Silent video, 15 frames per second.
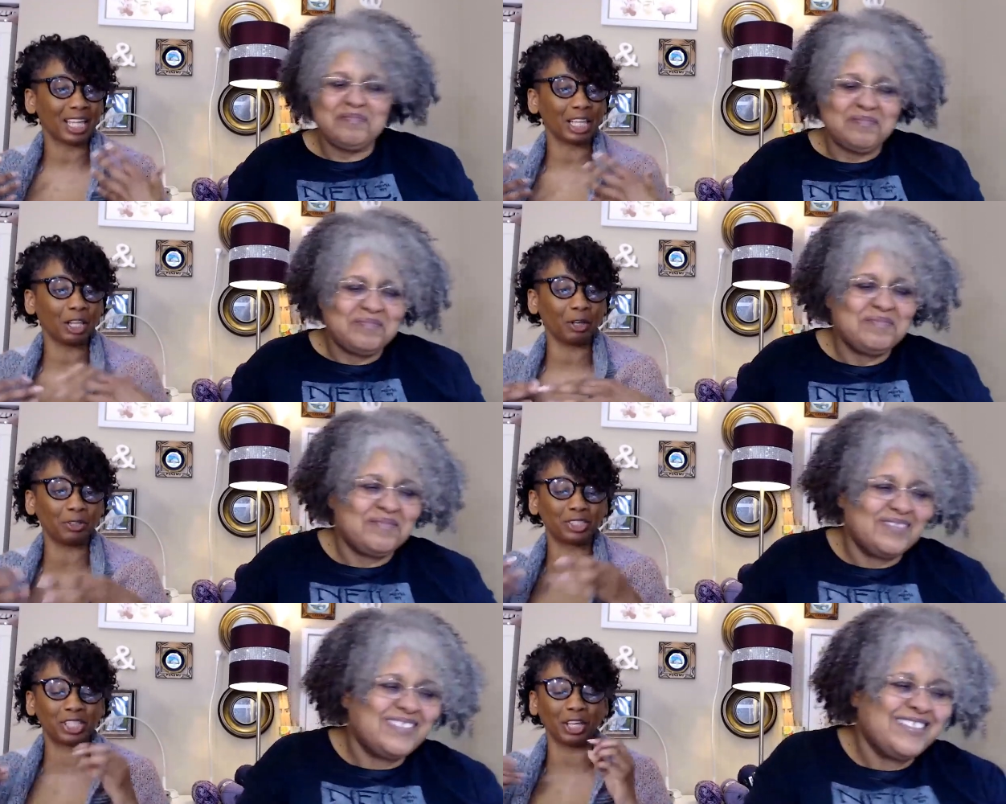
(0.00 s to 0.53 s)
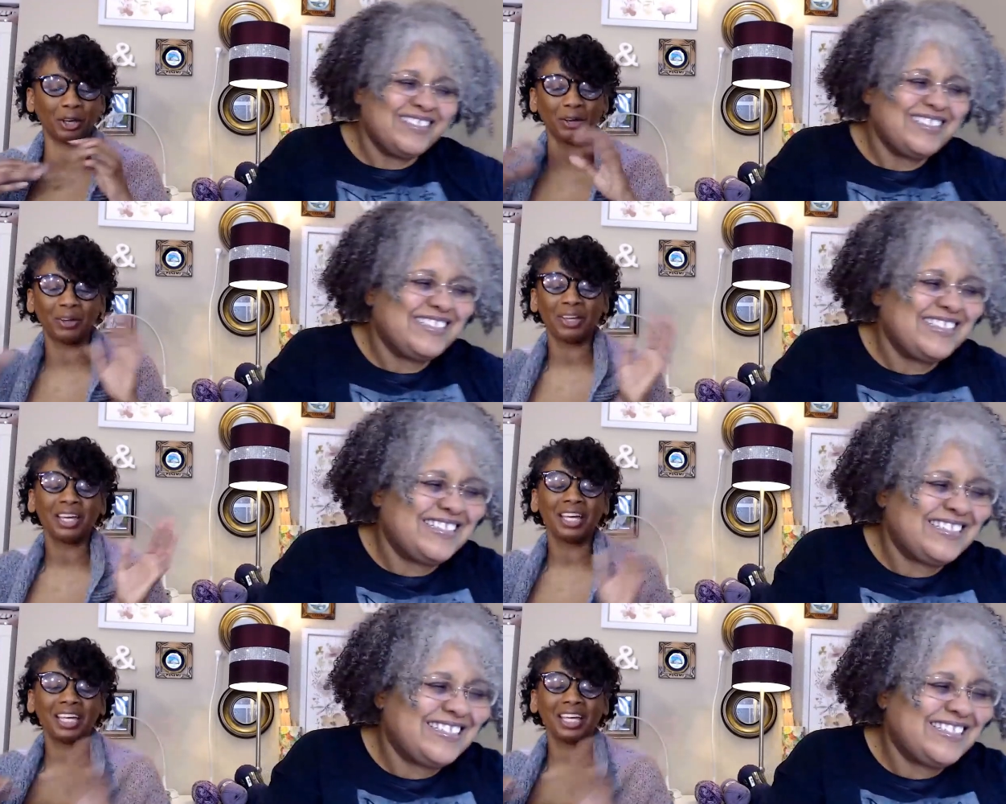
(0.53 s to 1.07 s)
Speaker 1: halos,
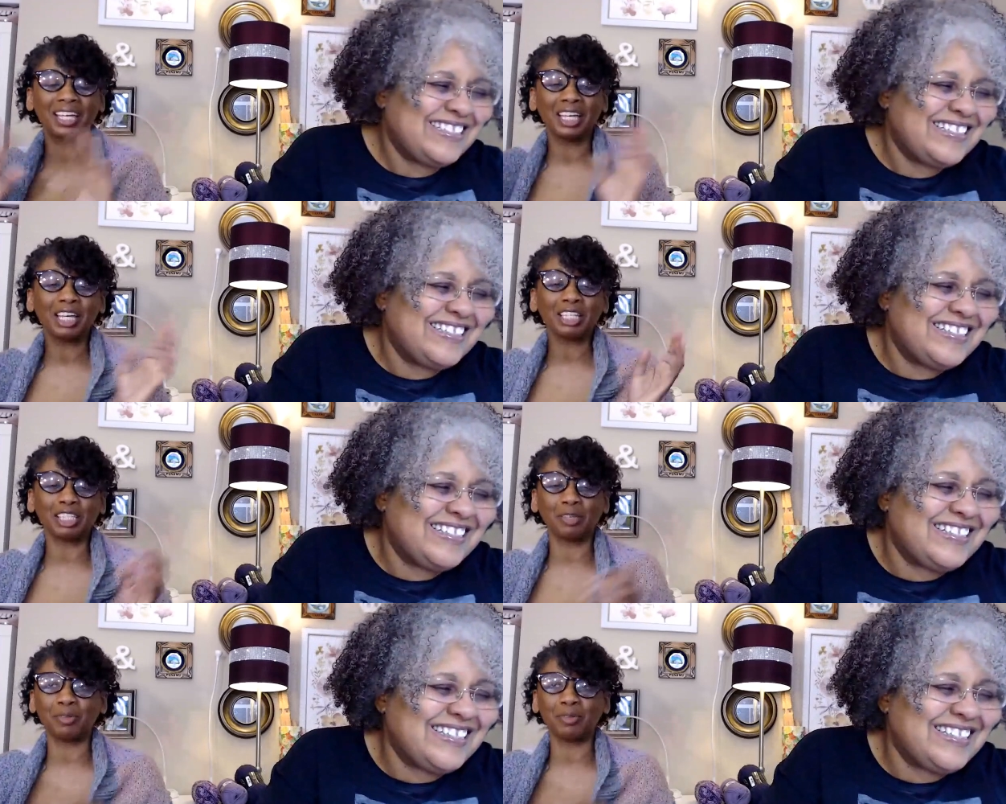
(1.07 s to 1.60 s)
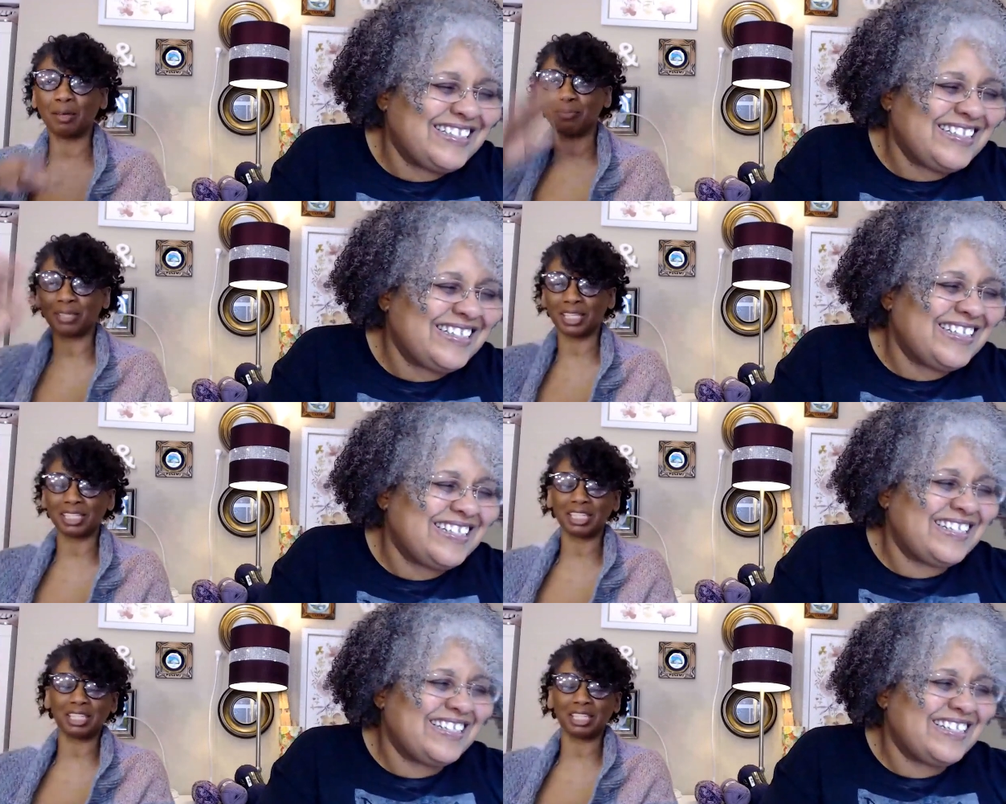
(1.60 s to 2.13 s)
so
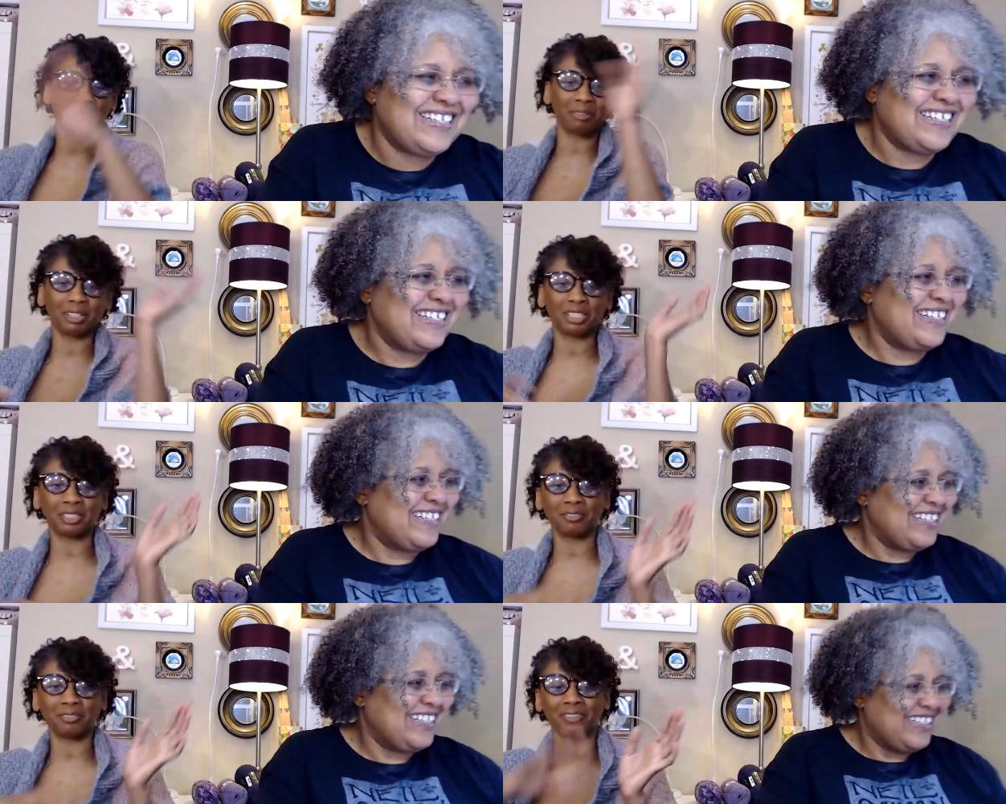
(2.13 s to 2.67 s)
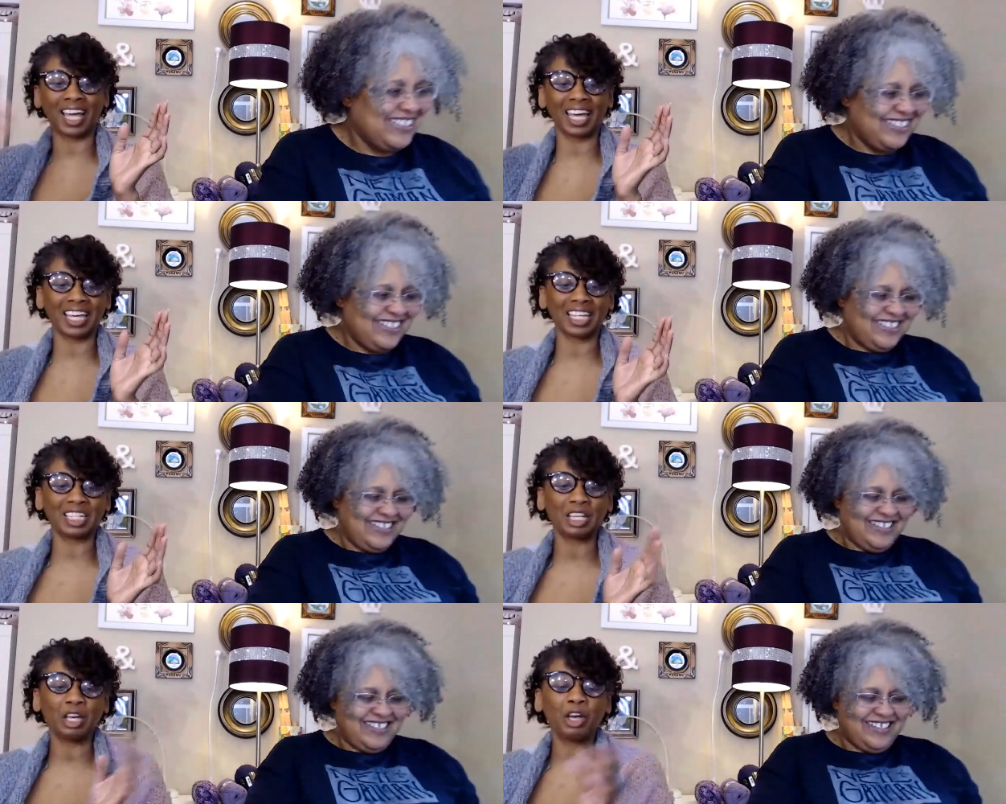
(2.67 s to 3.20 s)
sometimes I see the fuzz of
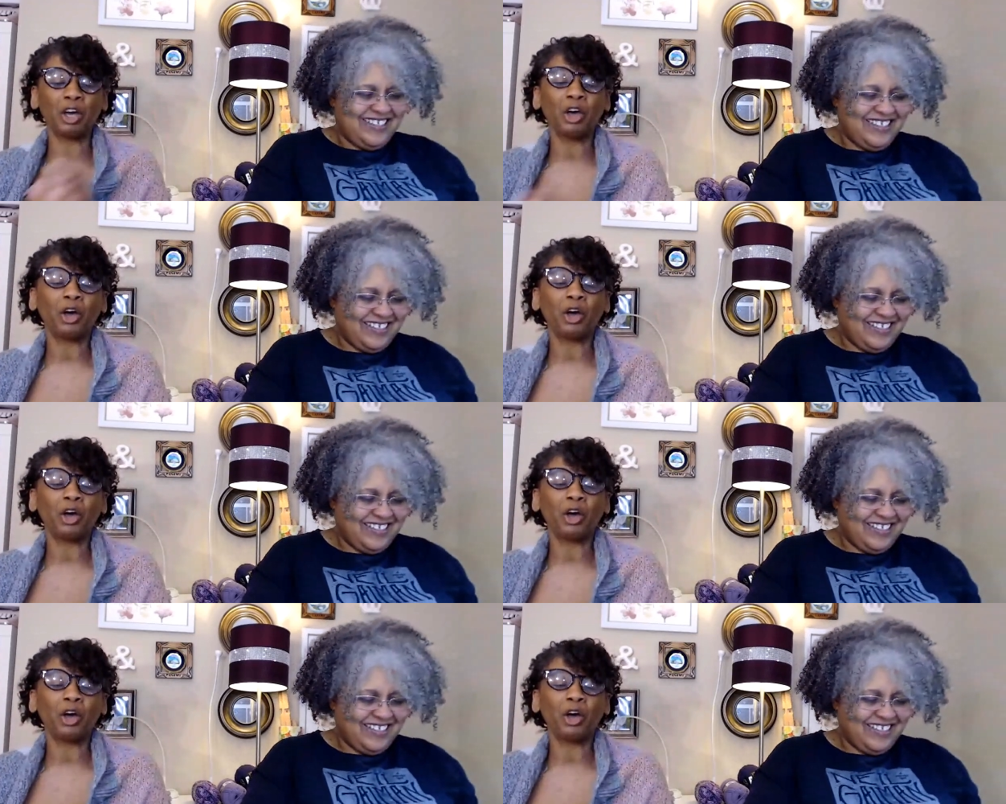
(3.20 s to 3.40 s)
flying,